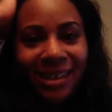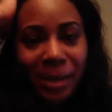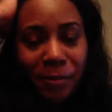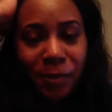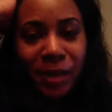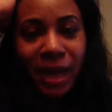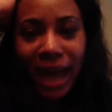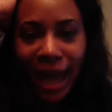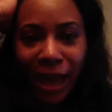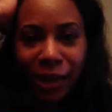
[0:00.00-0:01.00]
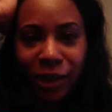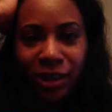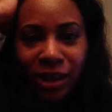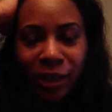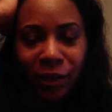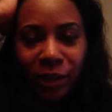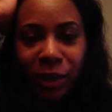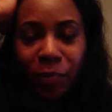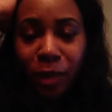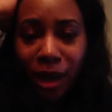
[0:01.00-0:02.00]
in what we had. You had to either
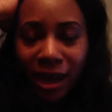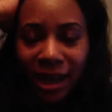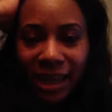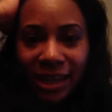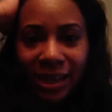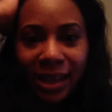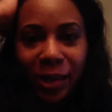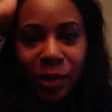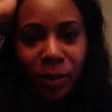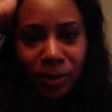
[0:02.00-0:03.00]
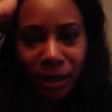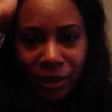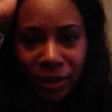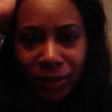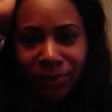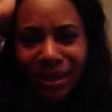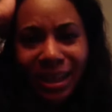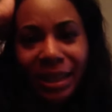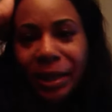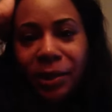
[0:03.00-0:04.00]
get wine or beer. But
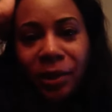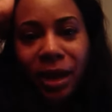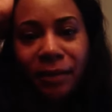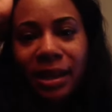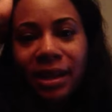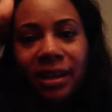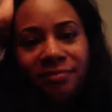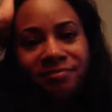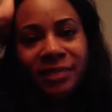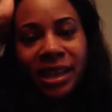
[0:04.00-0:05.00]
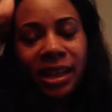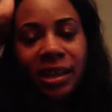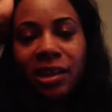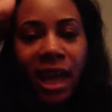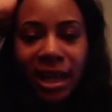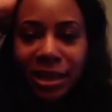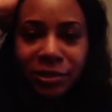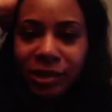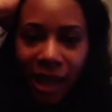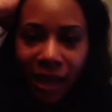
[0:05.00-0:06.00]
you know, I mean, you got to
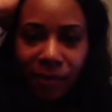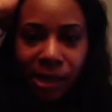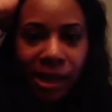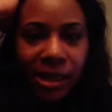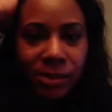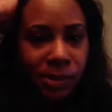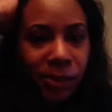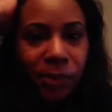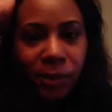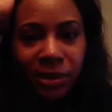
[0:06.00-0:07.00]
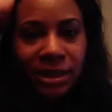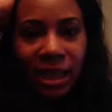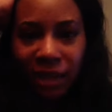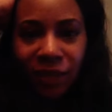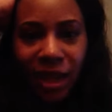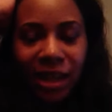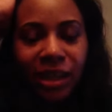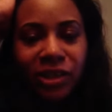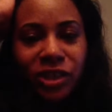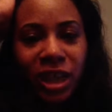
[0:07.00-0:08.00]
do that because people will take
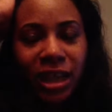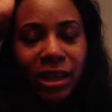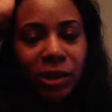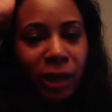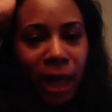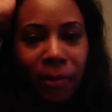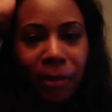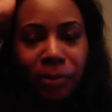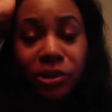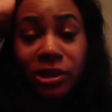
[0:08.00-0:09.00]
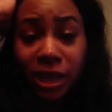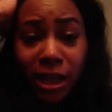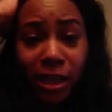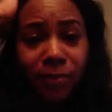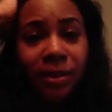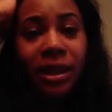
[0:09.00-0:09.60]
advantage. And you know, a lot of people just come,